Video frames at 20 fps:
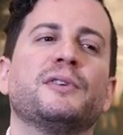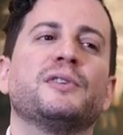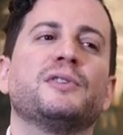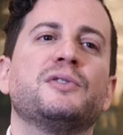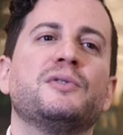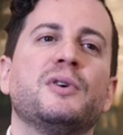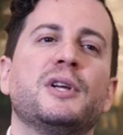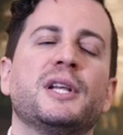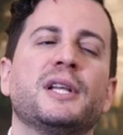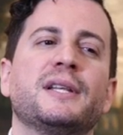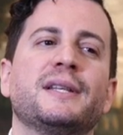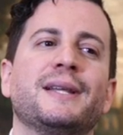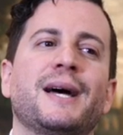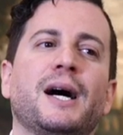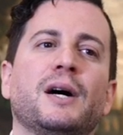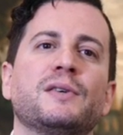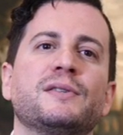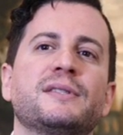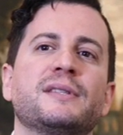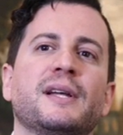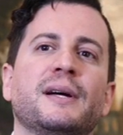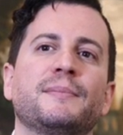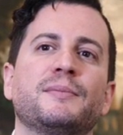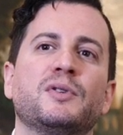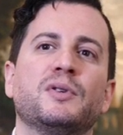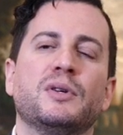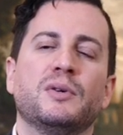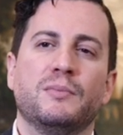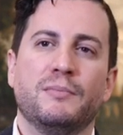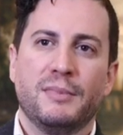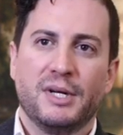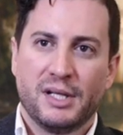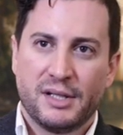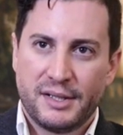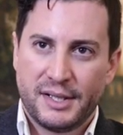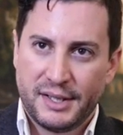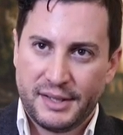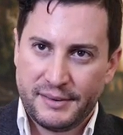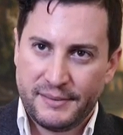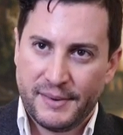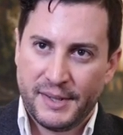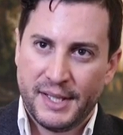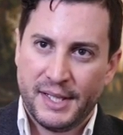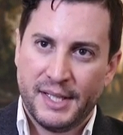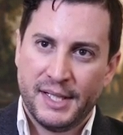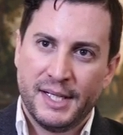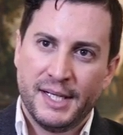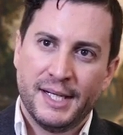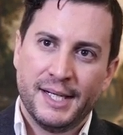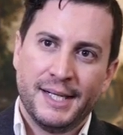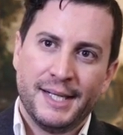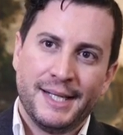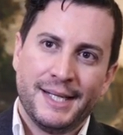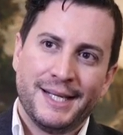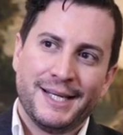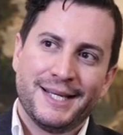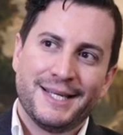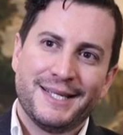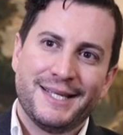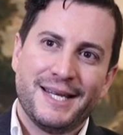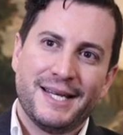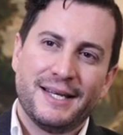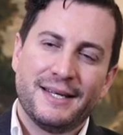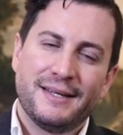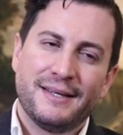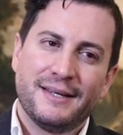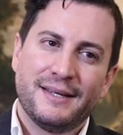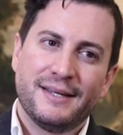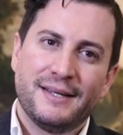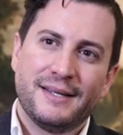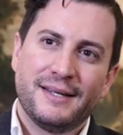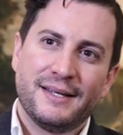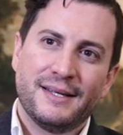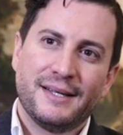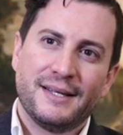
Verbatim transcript: the 200,000 up to a million. Then